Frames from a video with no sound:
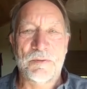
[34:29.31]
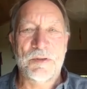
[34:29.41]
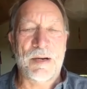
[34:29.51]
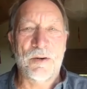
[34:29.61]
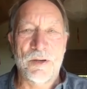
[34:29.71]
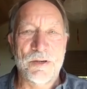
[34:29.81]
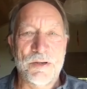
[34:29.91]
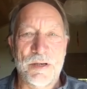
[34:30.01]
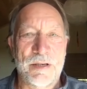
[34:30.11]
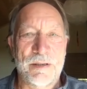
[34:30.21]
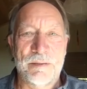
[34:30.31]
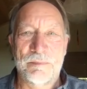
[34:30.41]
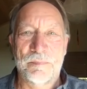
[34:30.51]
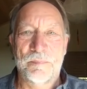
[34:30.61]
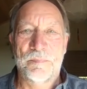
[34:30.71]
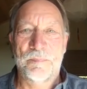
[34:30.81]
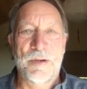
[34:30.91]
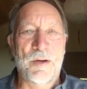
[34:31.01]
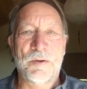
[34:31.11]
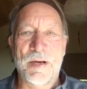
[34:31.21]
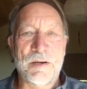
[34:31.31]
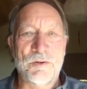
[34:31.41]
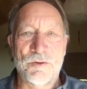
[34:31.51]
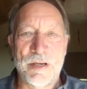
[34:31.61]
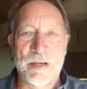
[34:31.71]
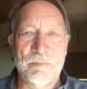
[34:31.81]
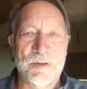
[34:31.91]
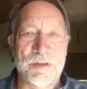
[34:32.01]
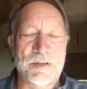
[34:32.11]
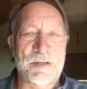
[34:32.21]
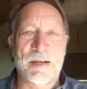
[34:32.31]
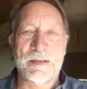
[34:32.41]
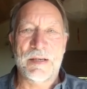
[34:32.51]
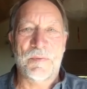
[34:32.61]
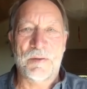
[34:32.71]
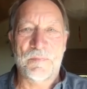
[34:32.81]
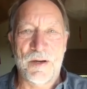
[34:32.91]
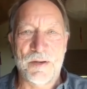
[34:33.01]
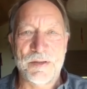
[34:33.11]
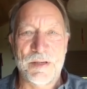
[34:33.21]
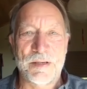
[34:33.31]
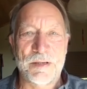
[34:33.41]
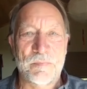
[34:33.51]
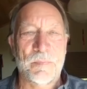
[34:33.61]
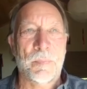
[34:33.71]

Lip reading: technology beyond our dreams and scientific advances,